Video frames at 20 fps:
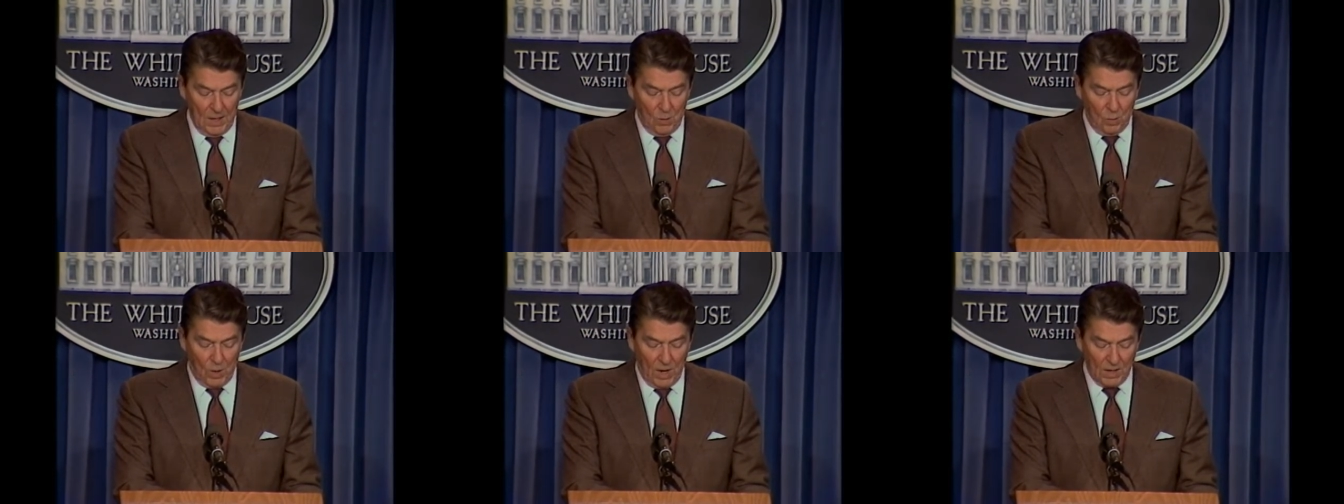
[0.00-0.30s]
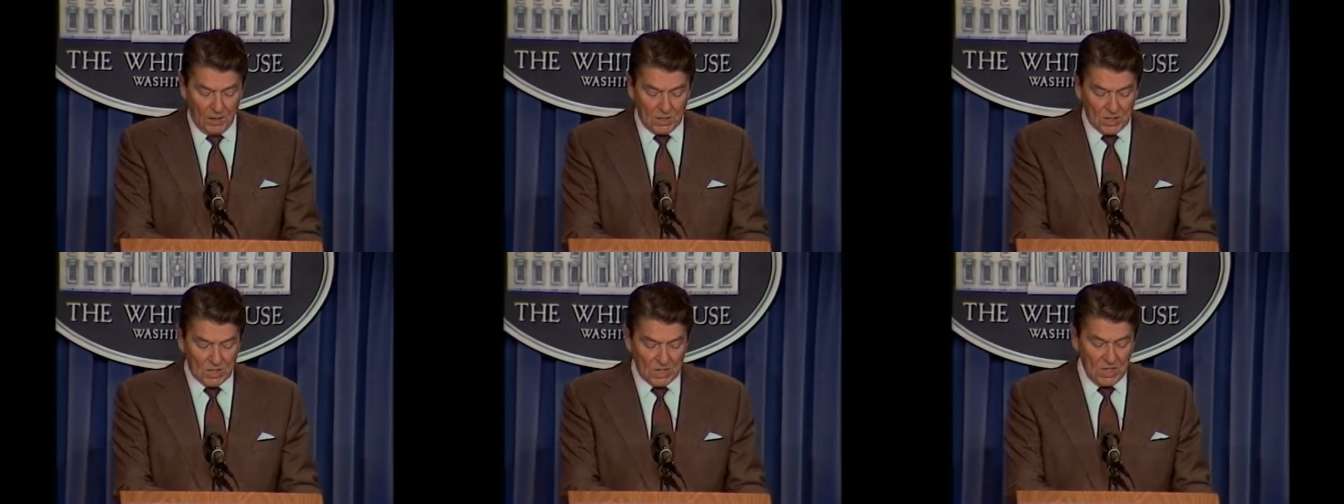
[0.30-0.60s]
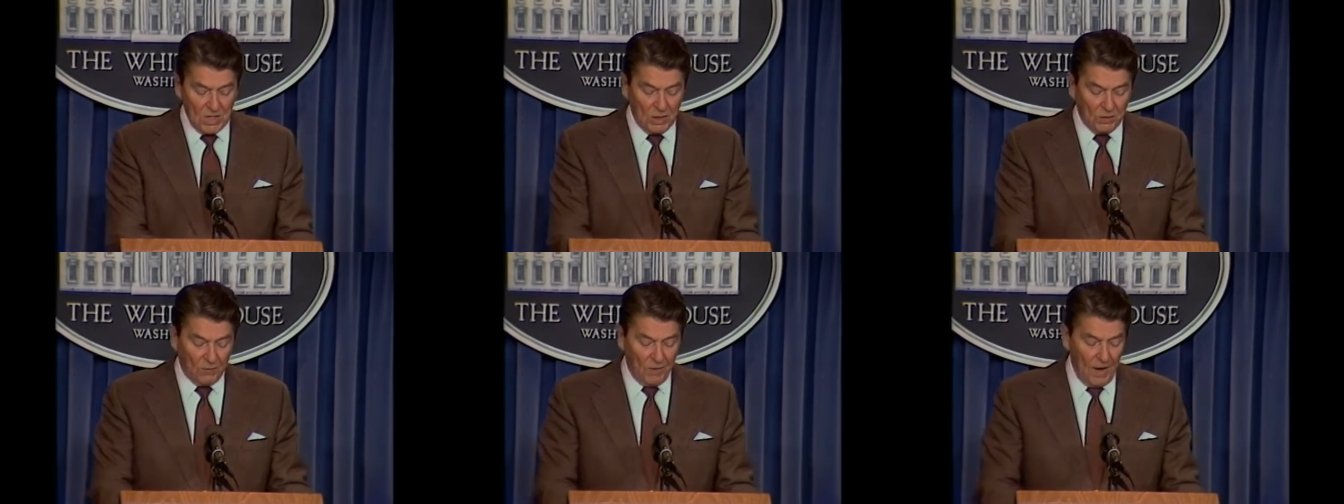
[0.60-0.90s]
While the
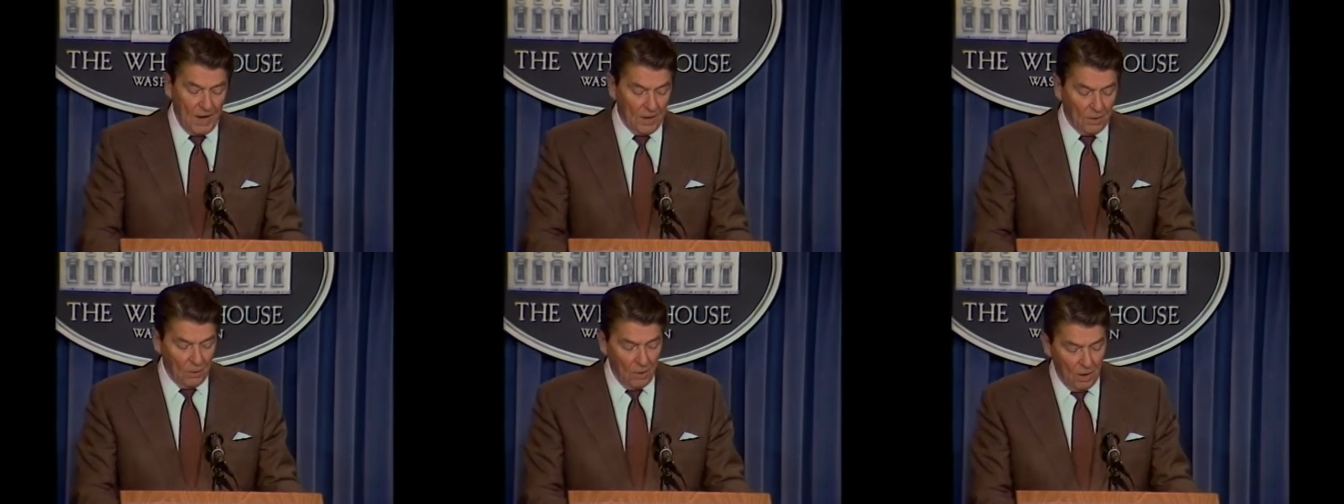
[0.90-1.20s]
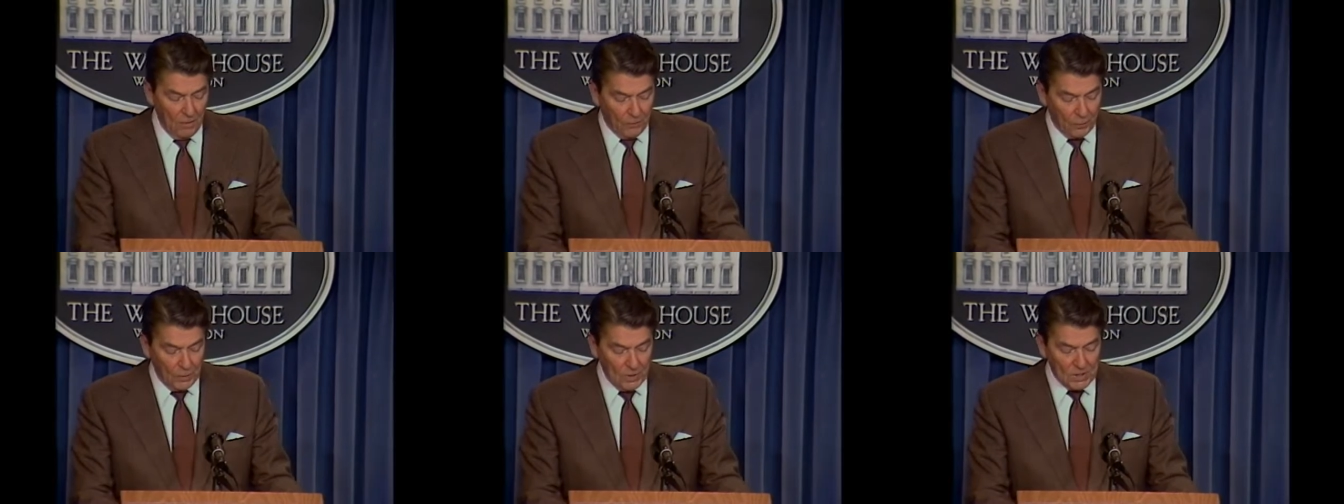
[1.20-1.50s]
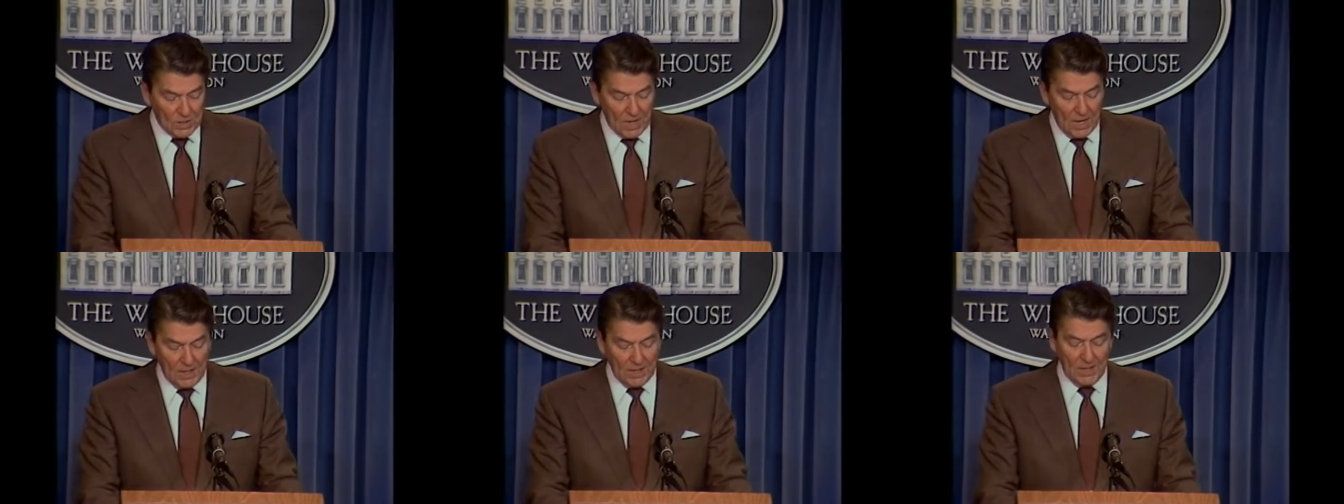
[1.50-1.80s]
ceasefire offer
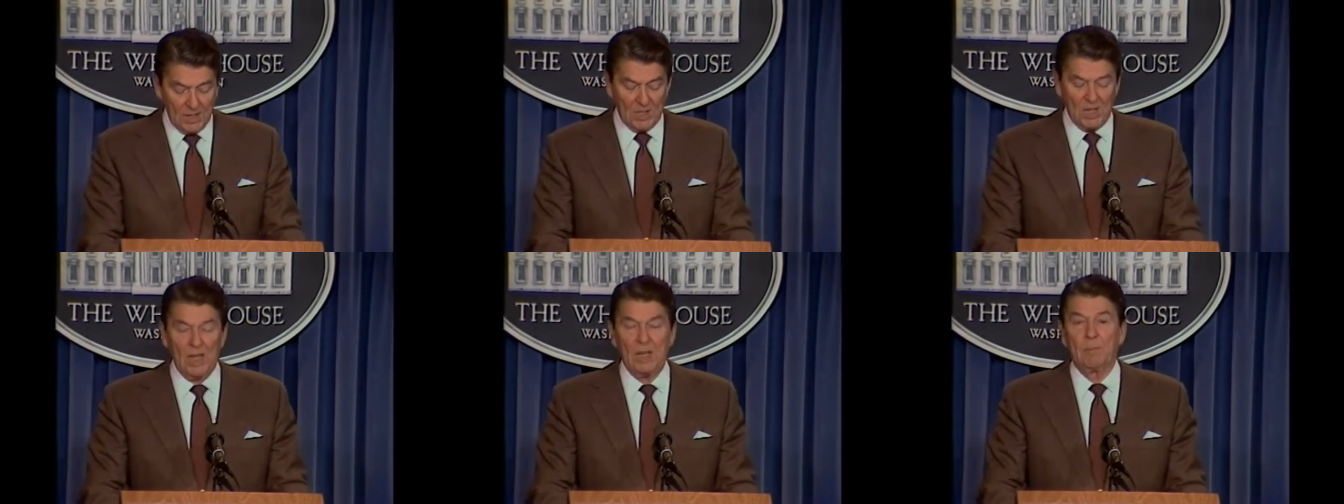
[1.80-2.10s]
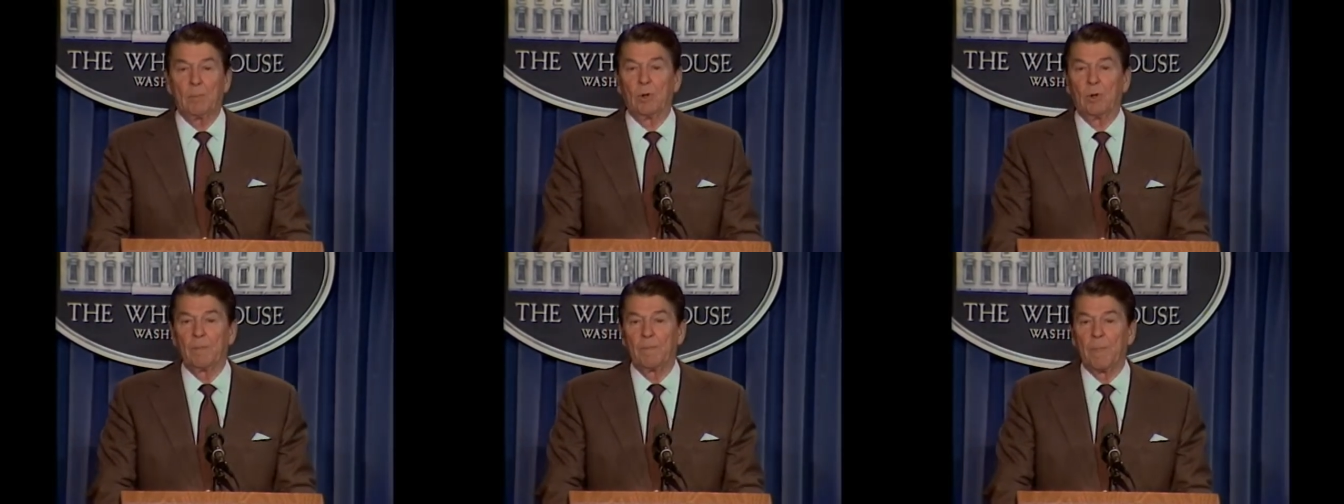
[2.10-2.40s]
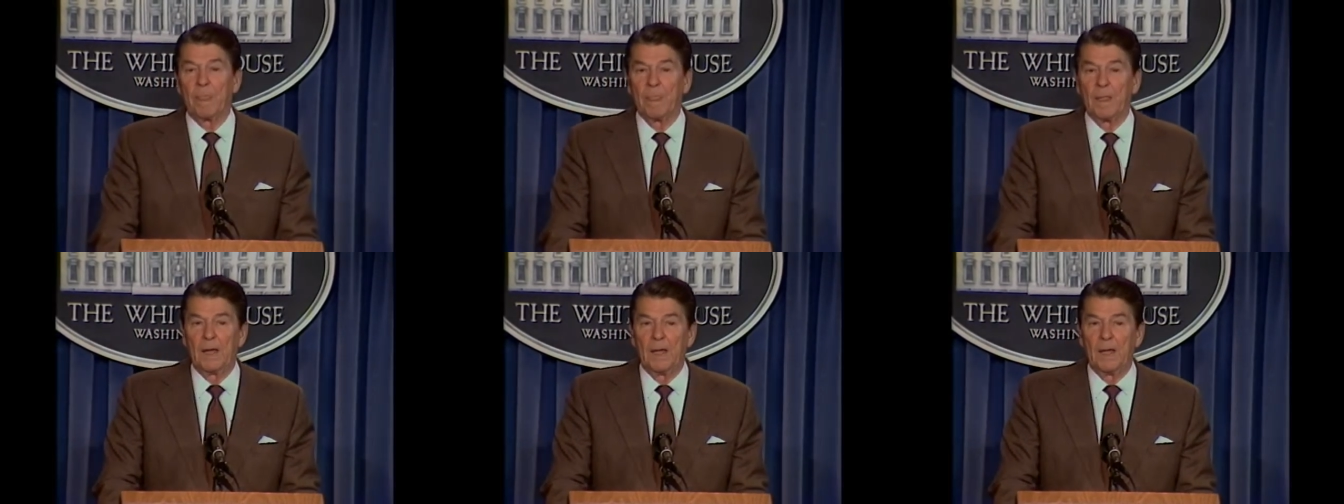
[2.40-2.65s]
is on the table,